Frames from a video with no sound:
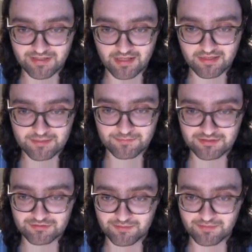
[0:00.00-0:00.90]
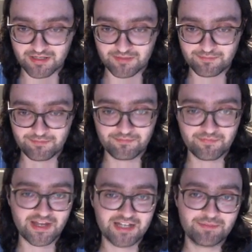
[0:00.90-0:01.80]
and I think we'll drop our
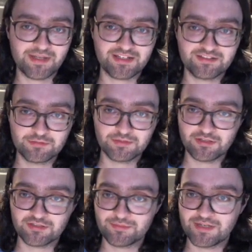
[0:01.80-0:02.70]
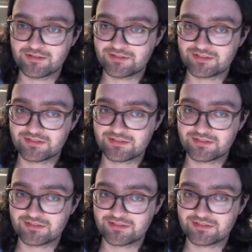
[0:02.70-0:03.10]
knight back, as we've talked about.